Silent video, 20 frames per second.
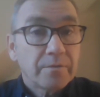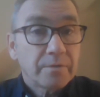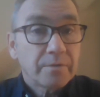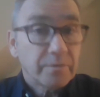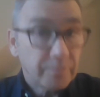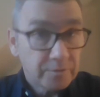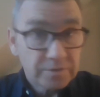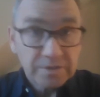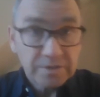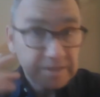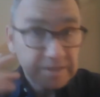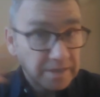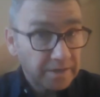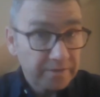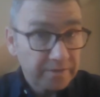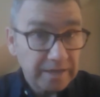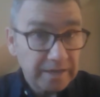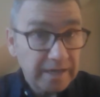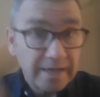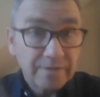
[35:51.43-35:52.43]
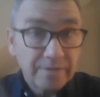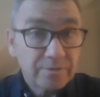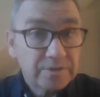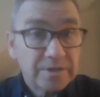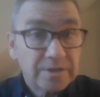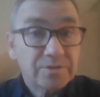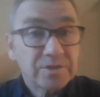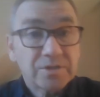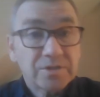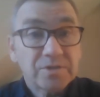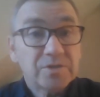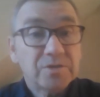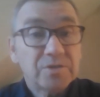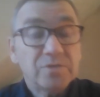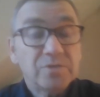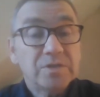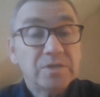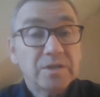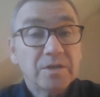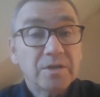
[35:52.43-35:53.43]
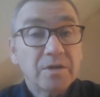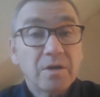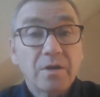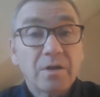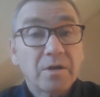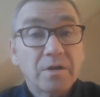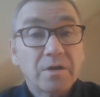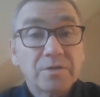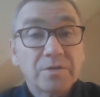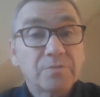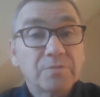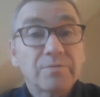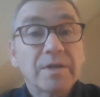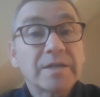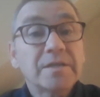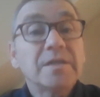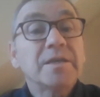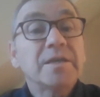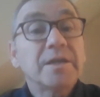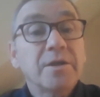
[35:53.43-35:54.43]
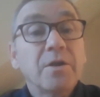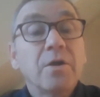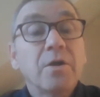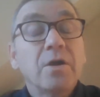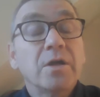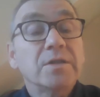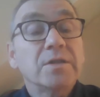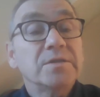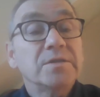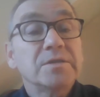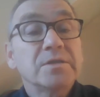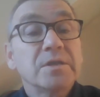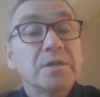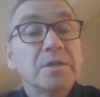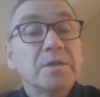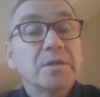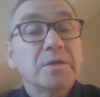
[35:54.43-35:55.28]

If you just think of the language I was just using, are directly at odds